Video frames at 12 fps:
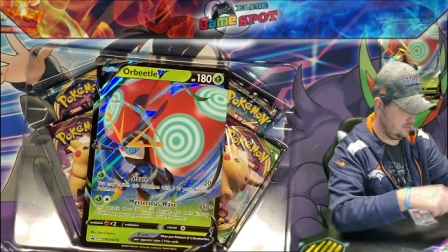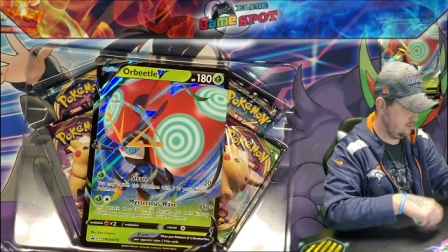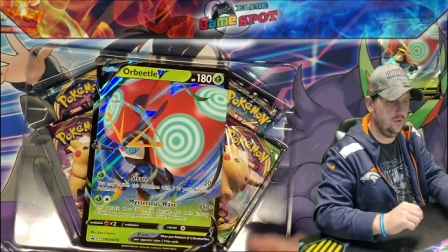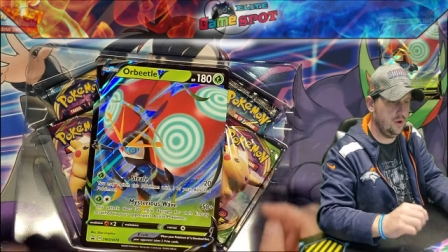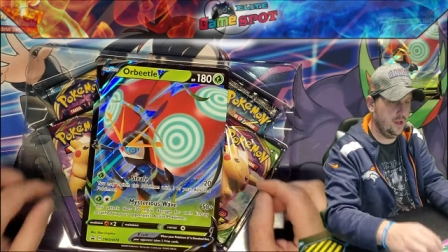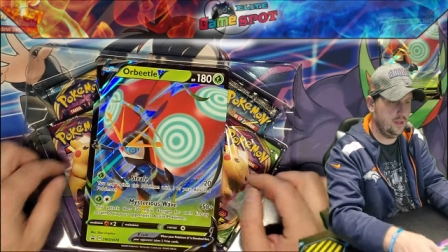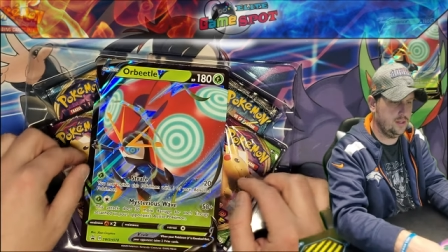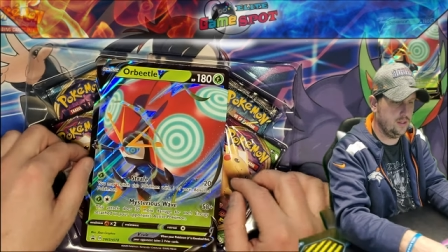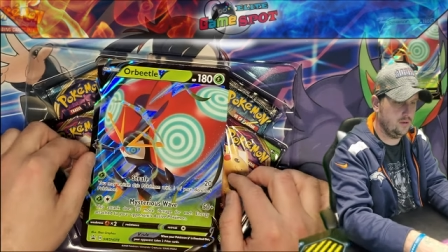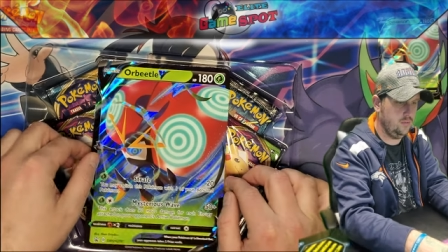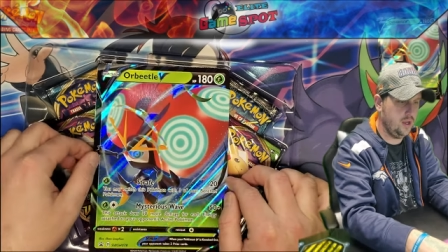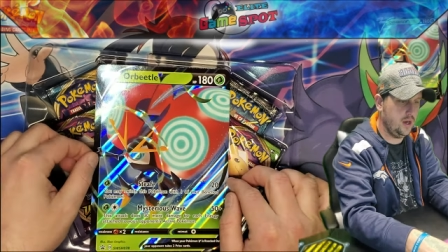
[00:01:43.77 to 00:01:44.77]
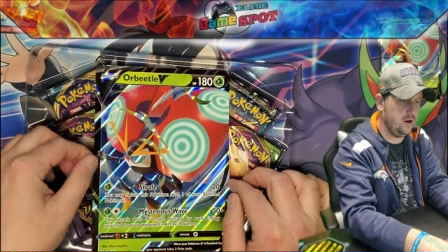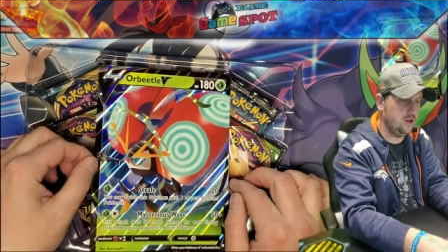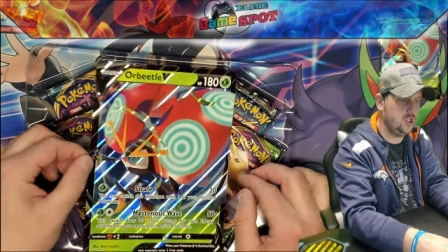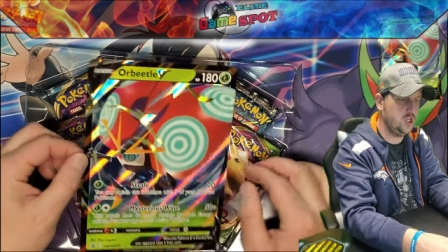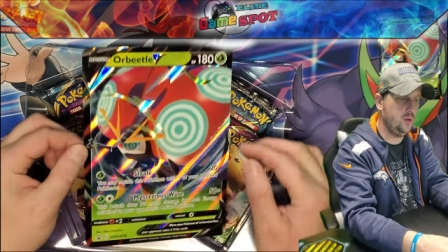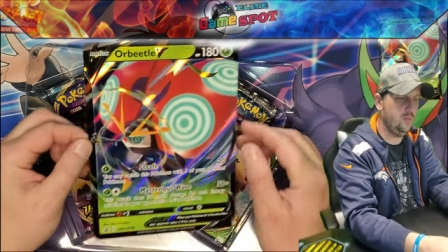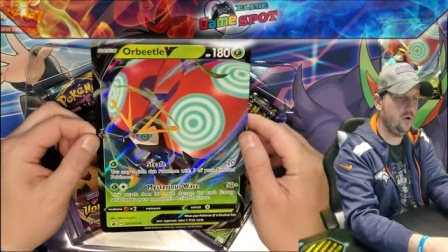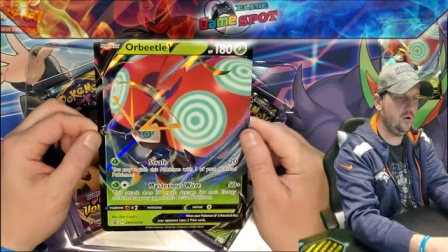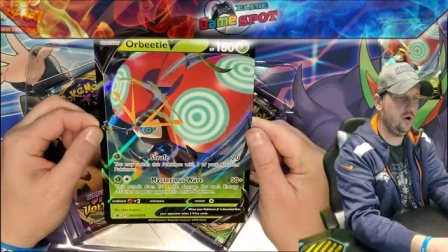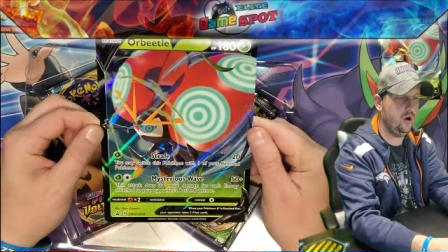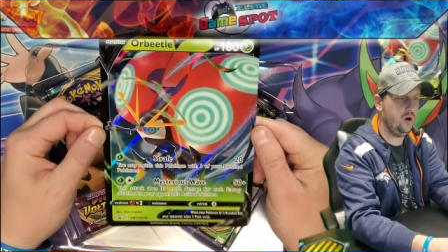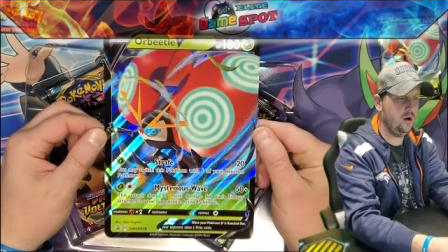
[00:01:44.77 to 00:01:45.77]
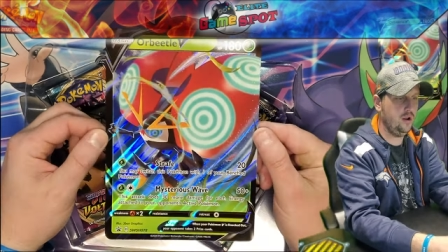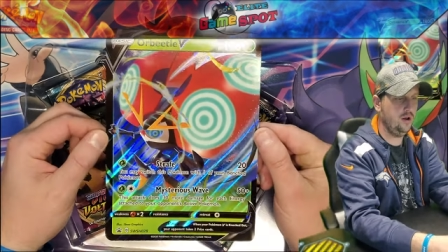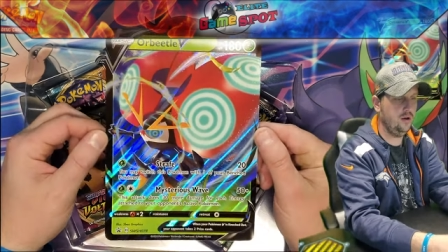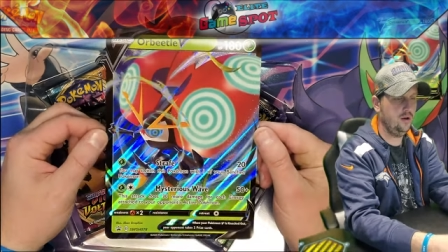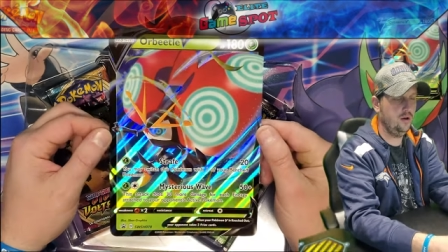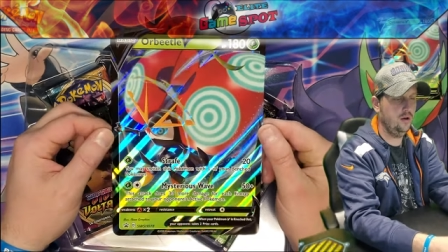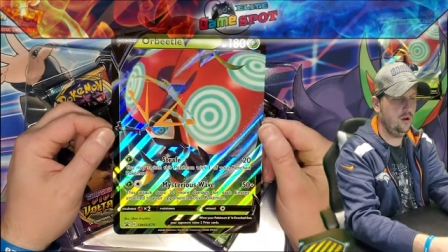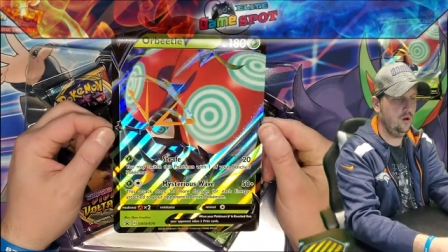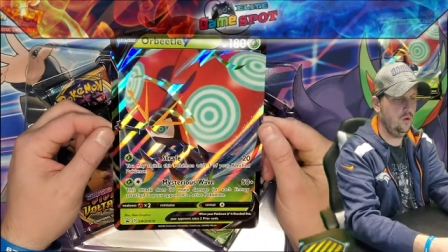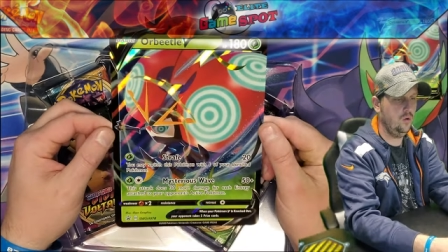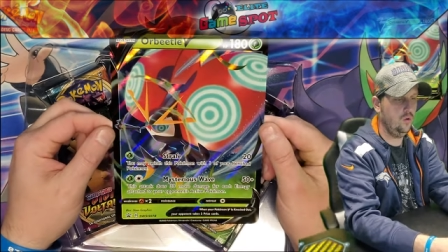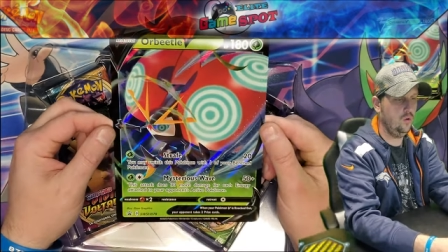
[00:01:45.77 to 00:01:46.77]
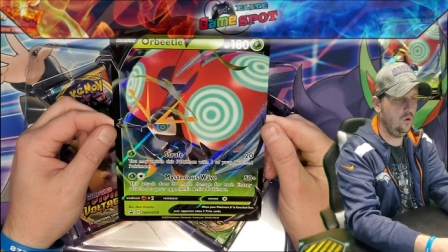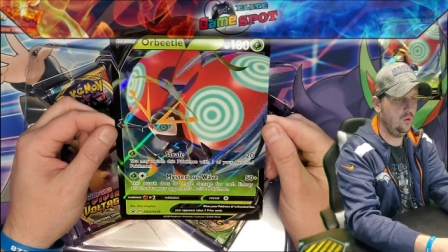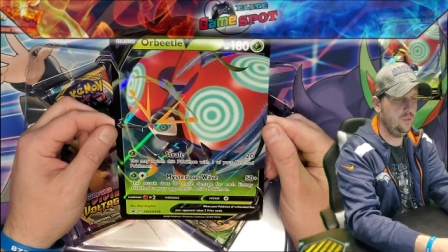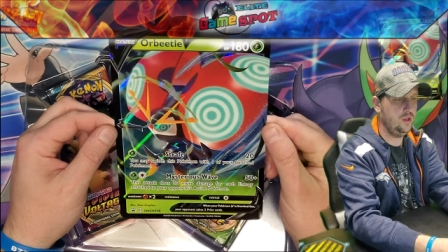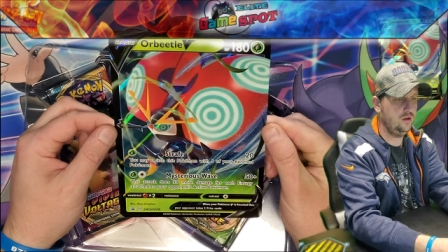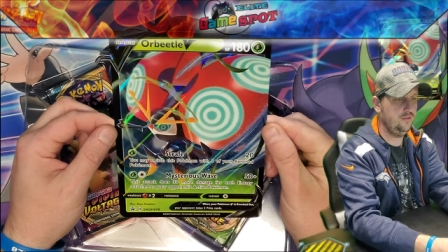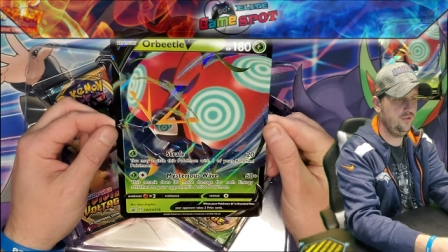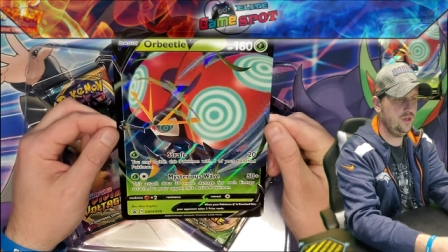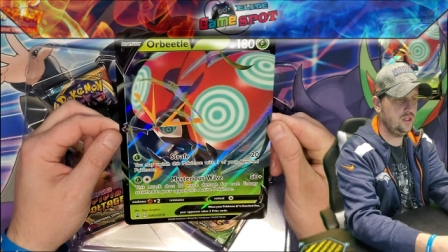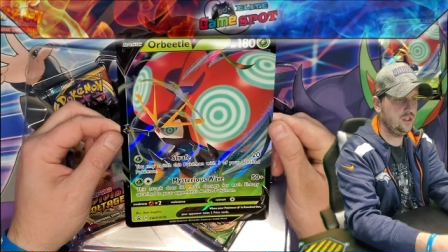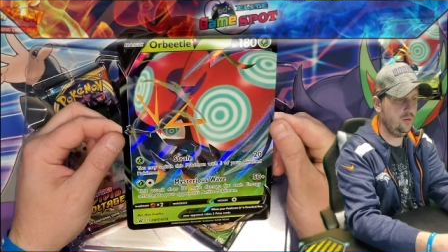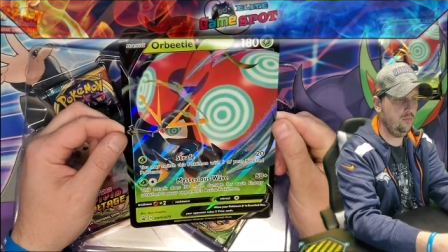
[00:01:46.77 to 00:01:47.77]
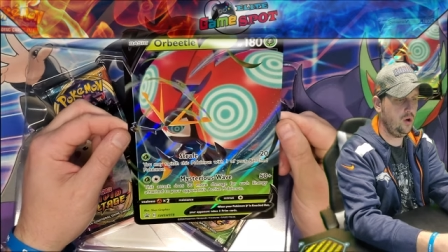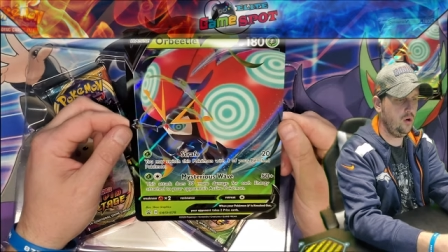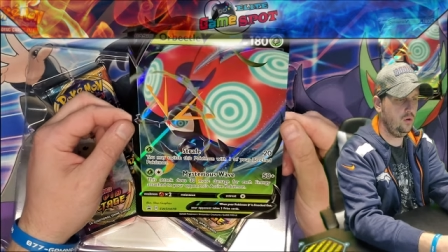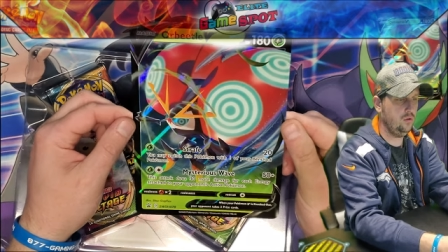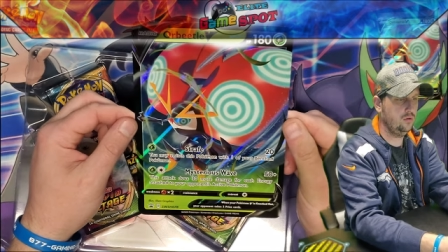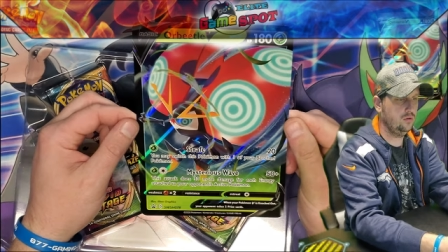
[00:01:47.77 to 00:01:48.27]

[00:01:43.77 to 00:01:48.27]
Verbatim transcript: Right, we got our jumbo card. Orbeetle V Jumbo,